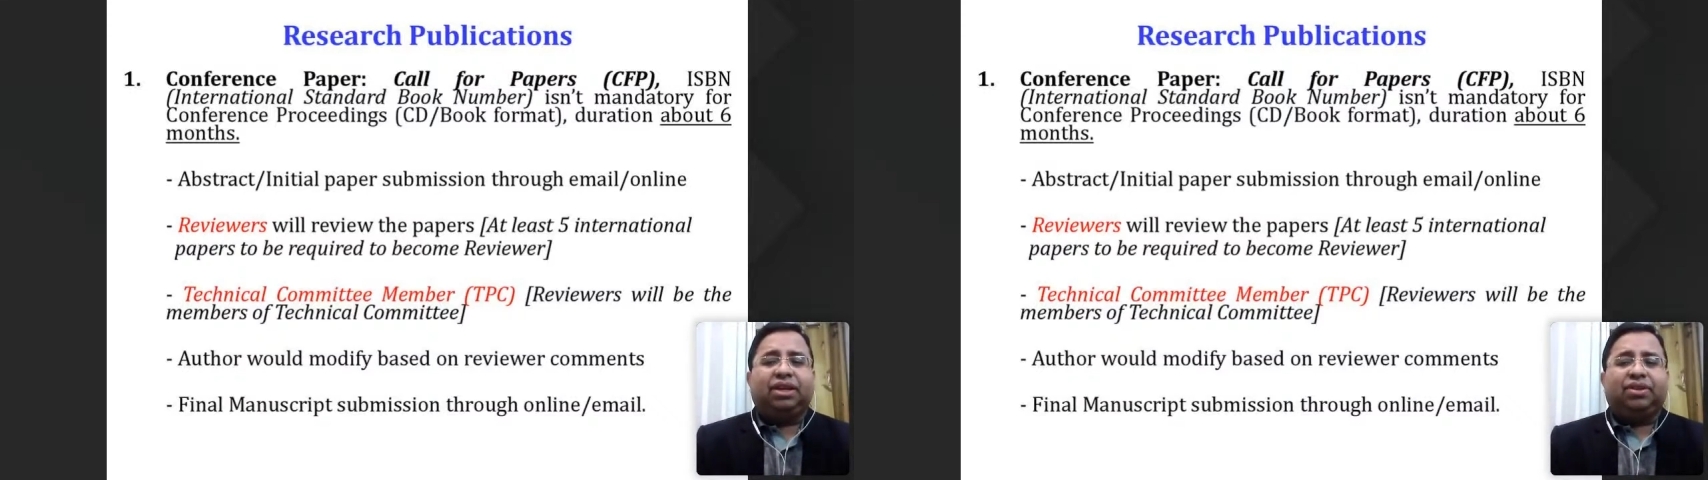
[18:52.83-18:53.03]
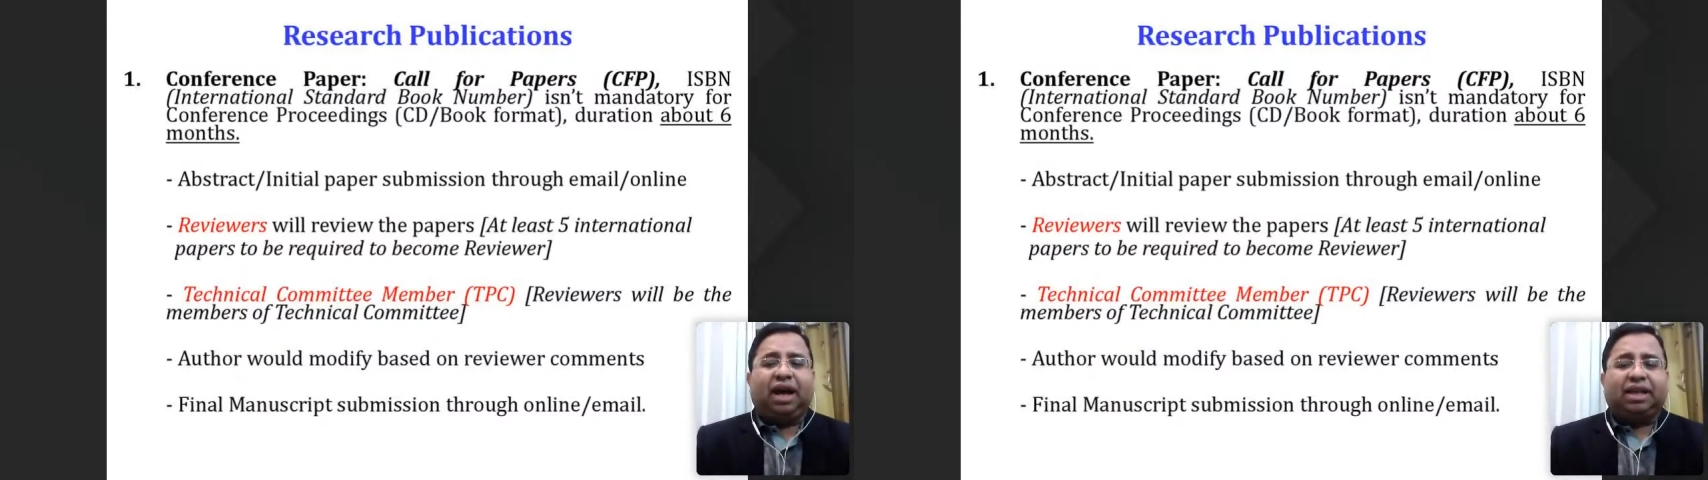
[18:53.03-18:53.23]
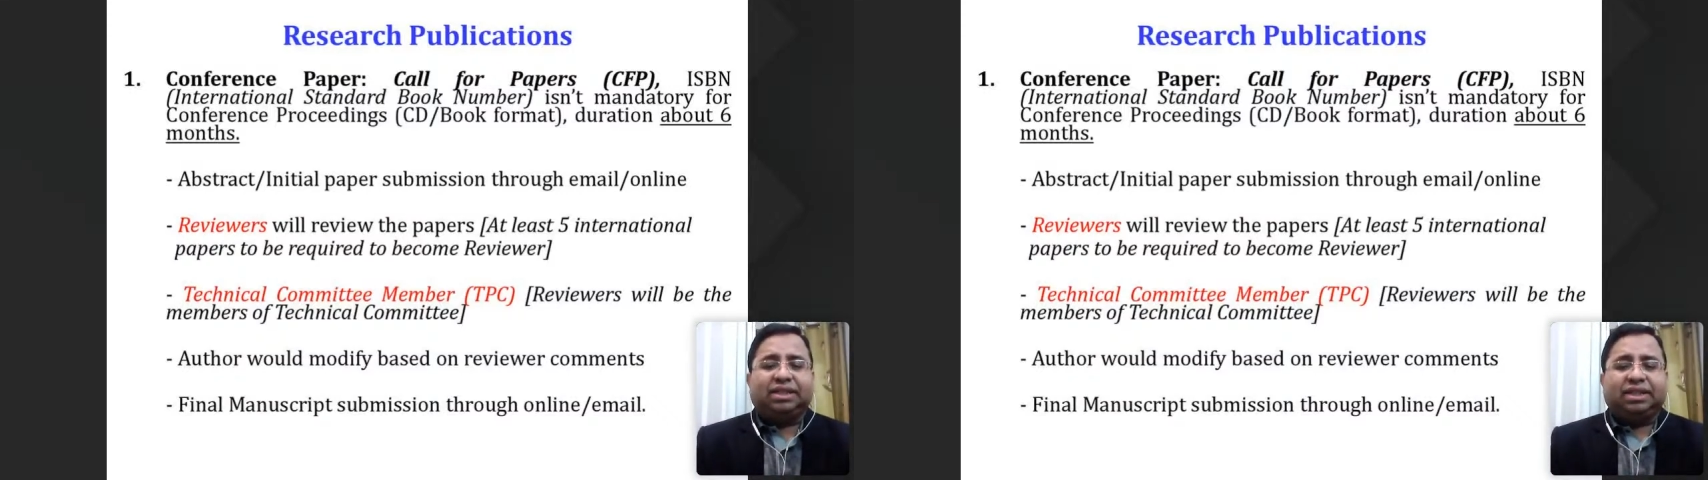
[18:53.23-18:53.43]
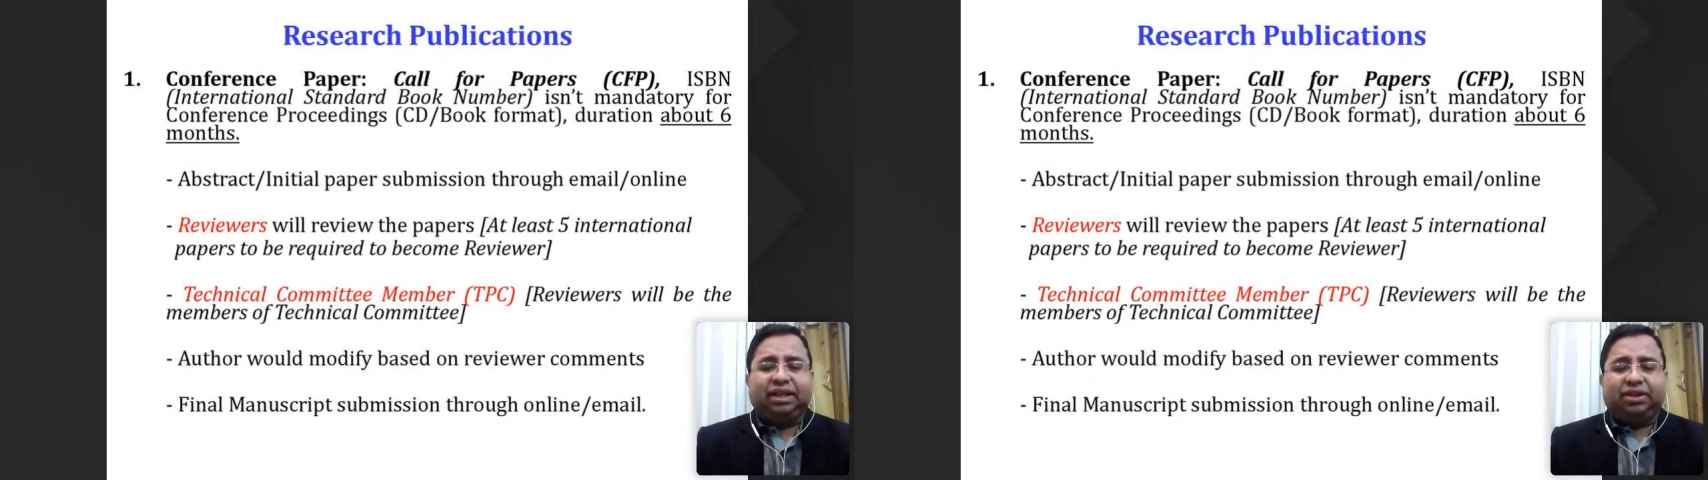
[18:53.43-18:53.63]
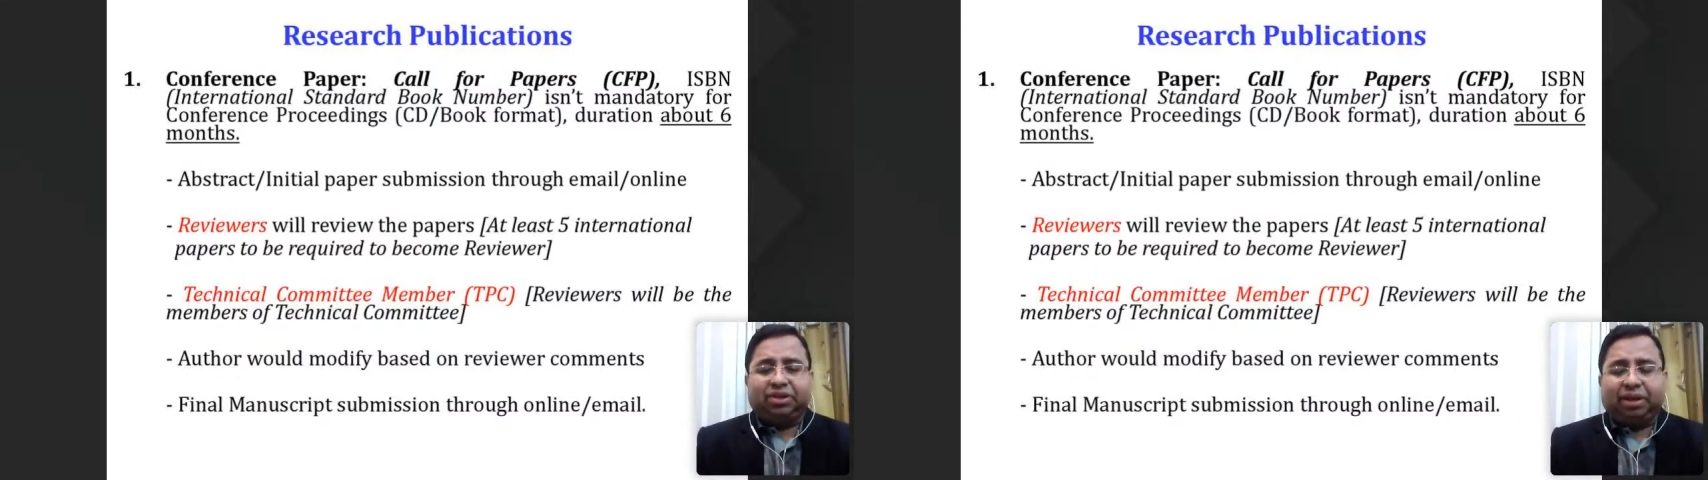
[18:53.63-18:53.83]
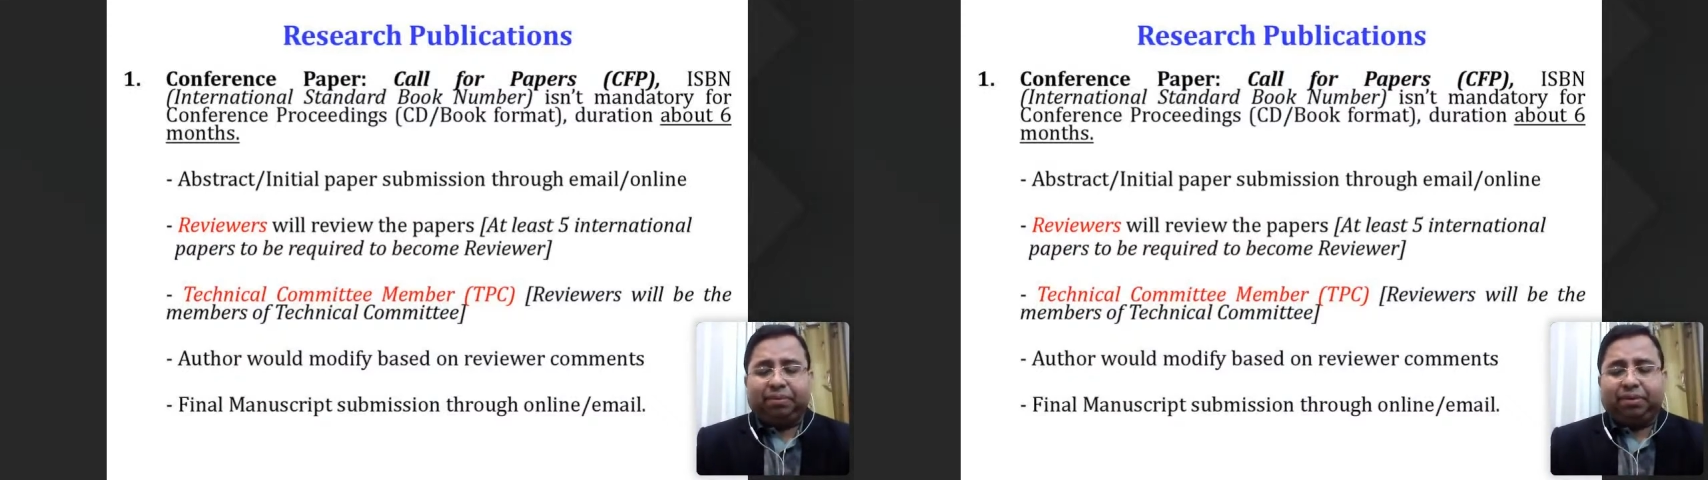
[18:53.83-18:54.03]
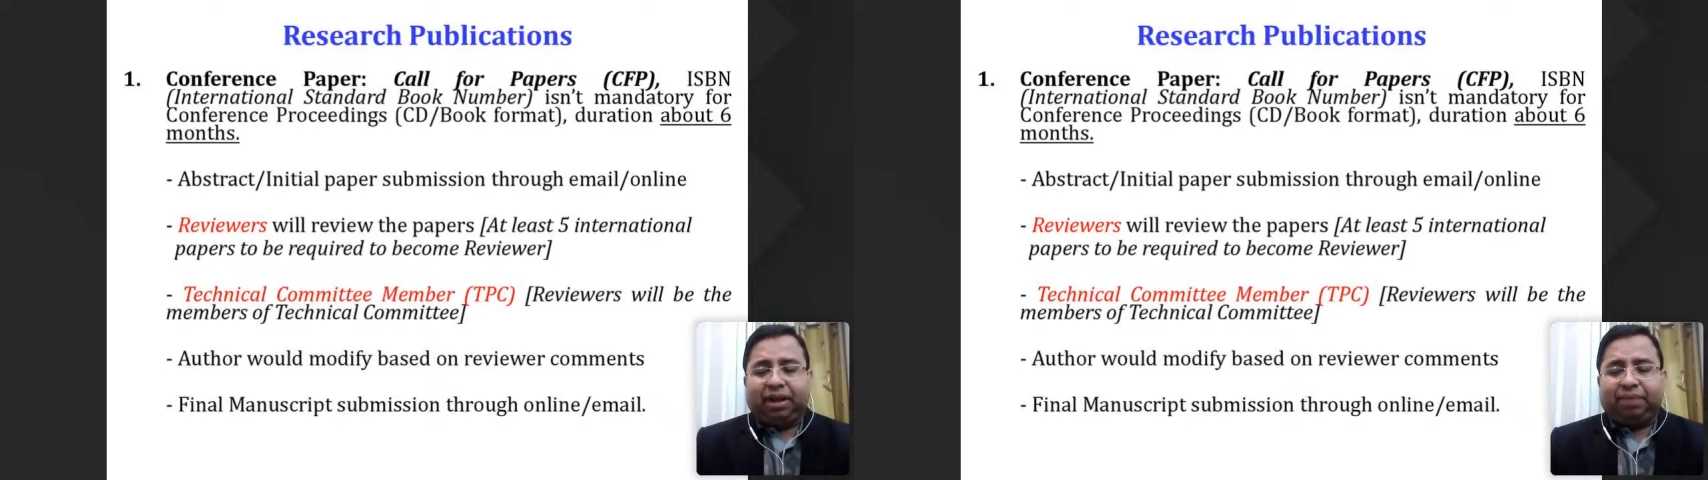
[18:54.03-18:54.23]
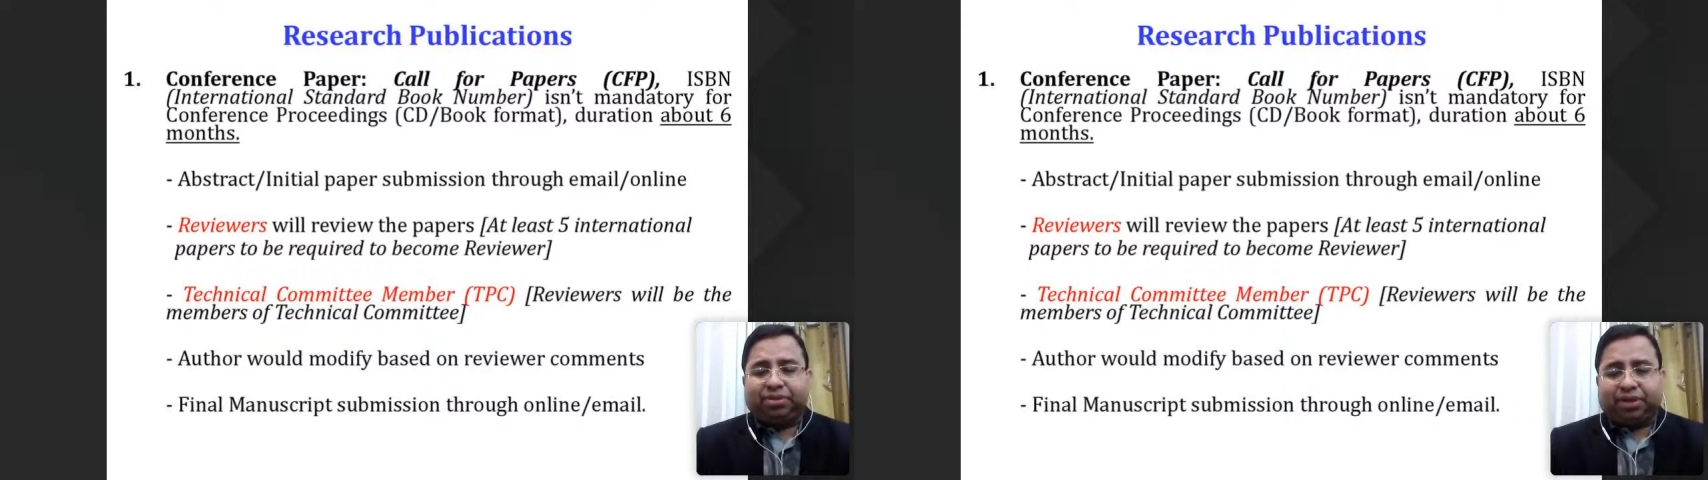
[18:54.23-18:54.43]
they are asking to
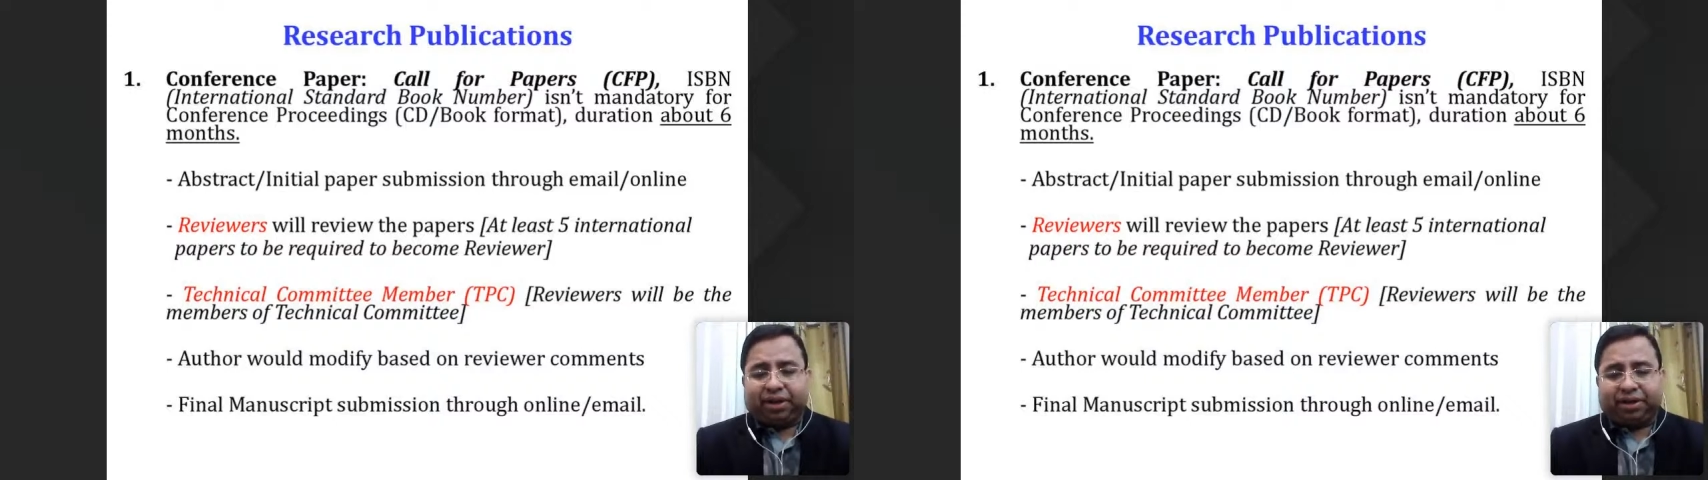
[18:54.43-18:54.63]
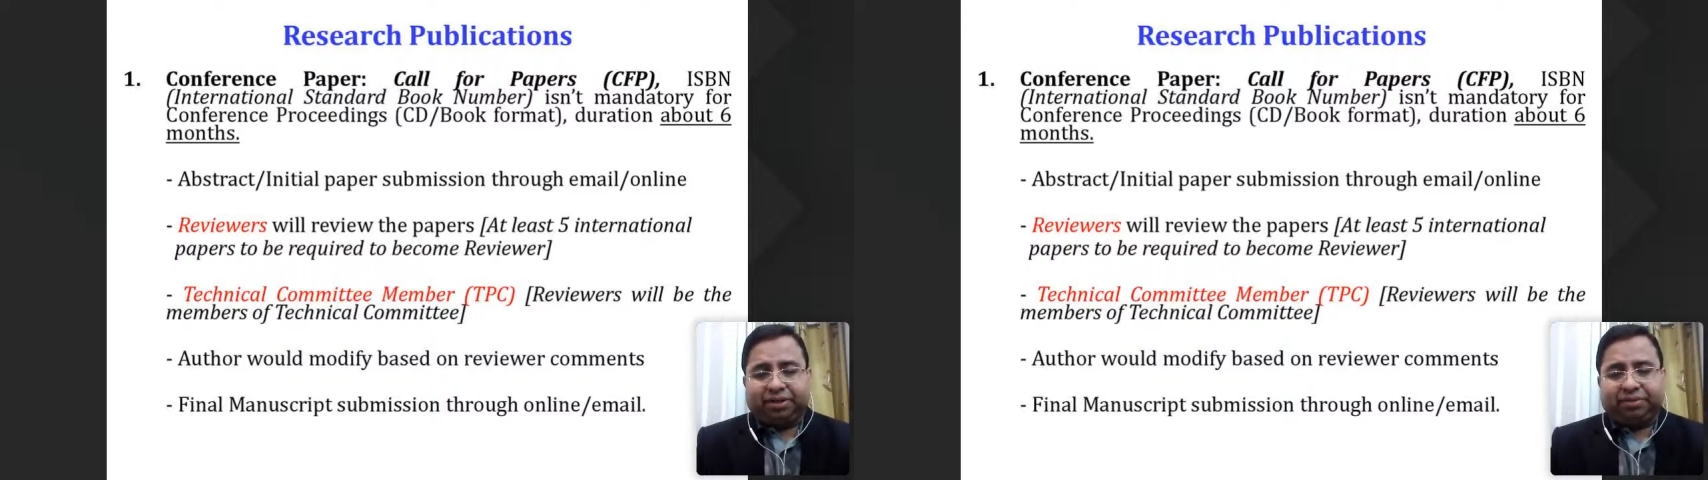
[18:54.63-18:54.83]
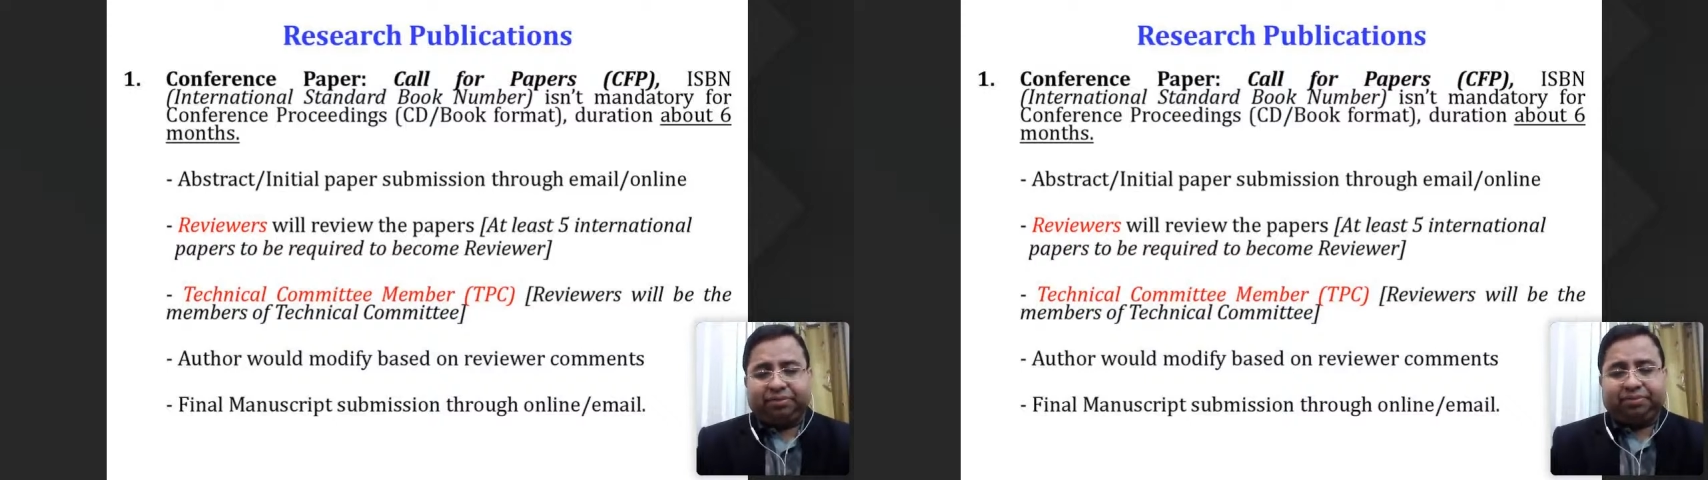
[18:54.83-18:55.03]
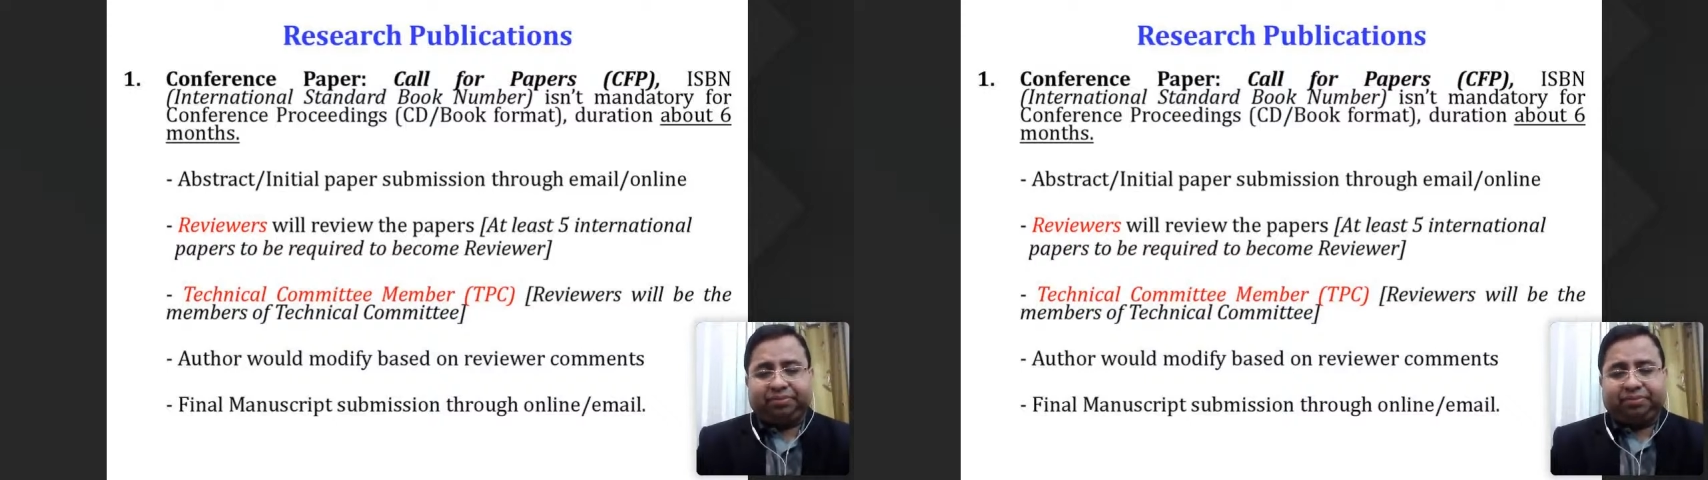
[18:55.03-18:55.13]
submit the abstract.